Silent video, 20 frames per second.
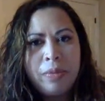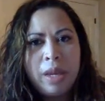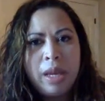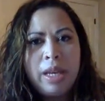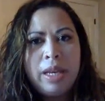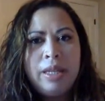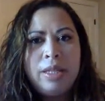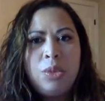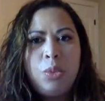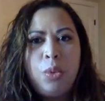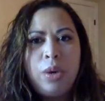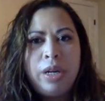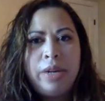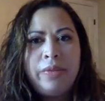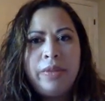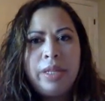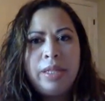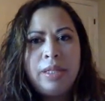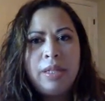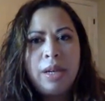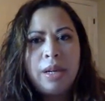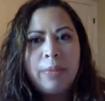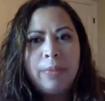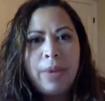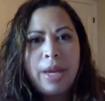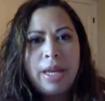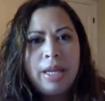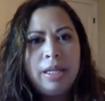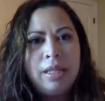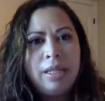Each one of these young
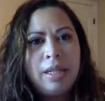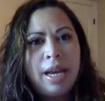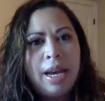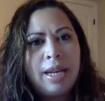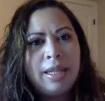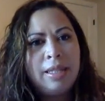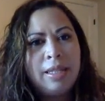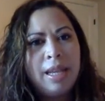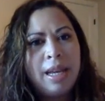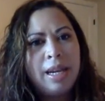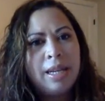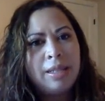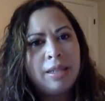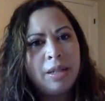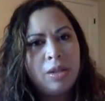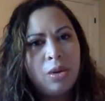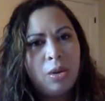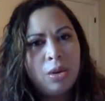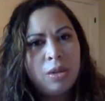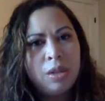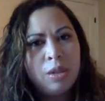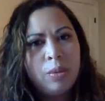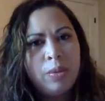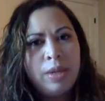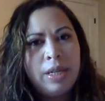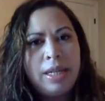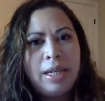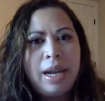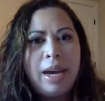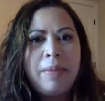men asked that as adults we
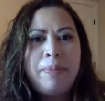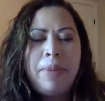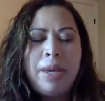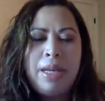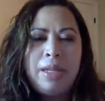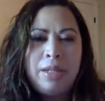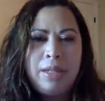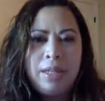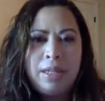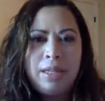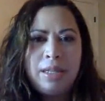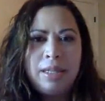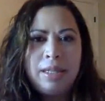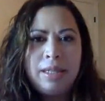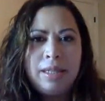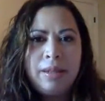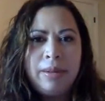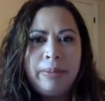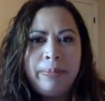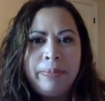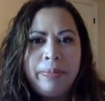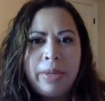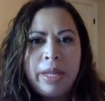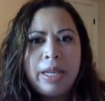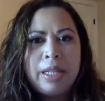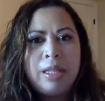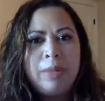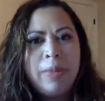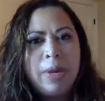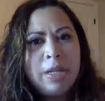need to have patience,
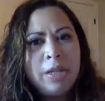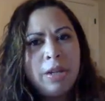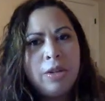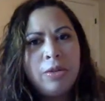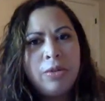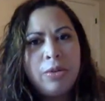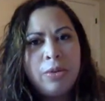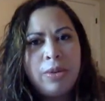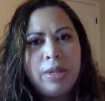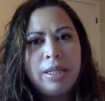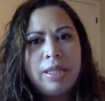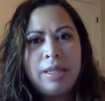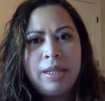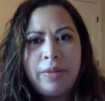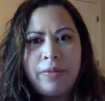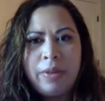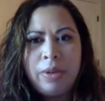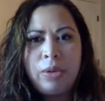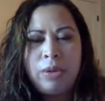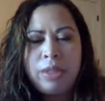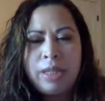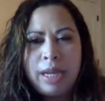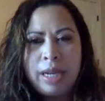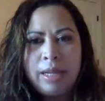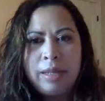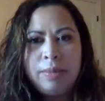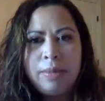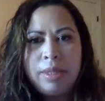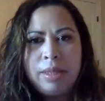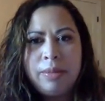especially through these difficult
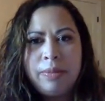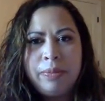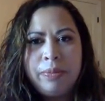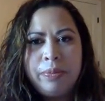times.